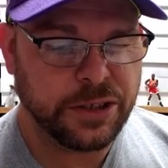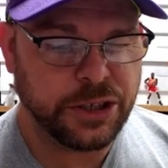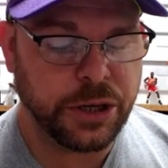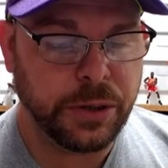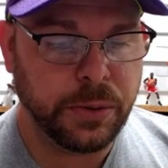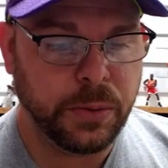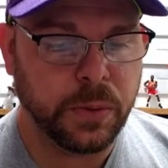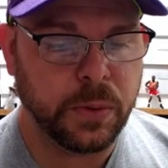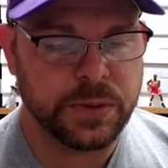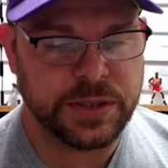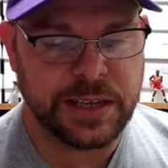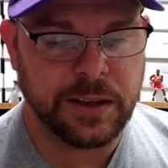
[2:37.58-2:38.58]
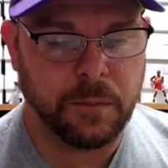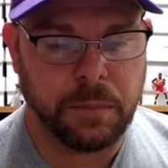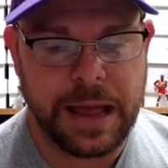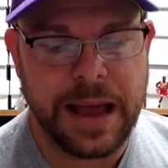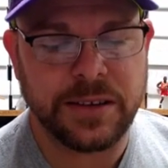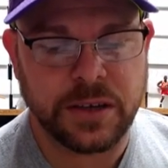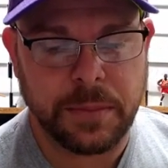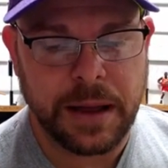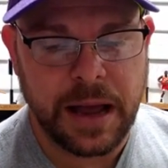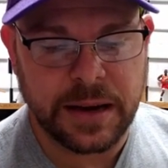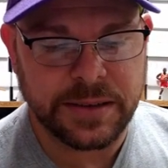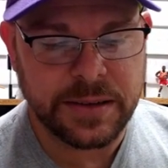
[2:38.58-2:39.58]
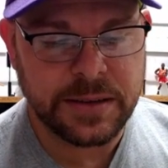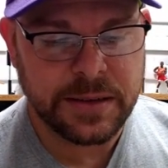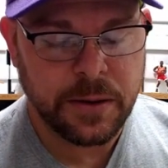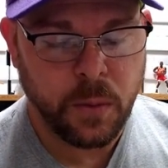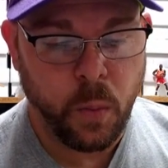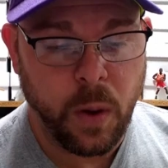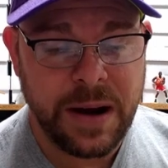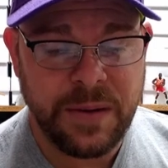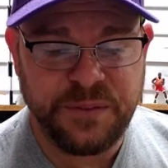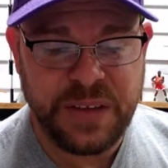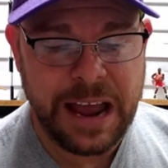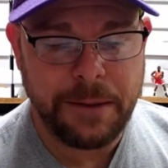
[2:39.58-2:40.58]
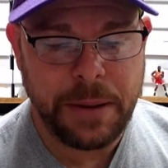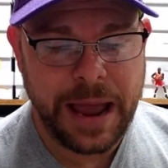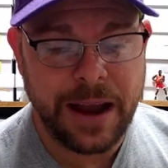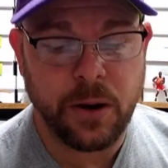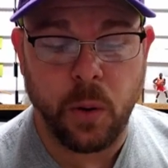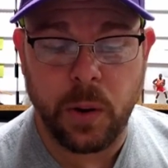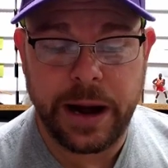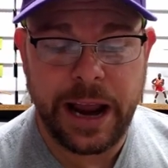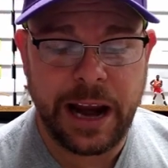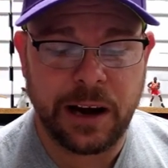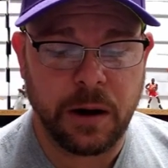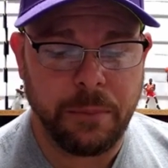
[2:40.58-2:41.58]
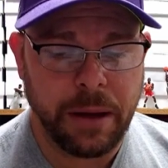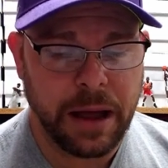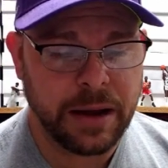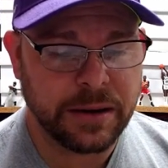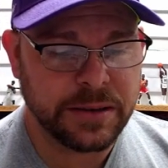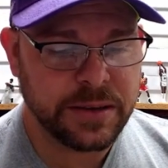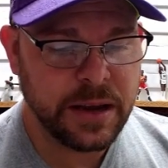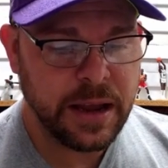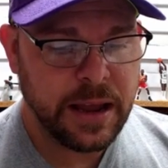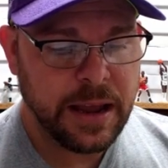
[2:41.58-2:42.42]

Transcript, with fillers: two sealed blaster boxes, one fat pack or hanger box,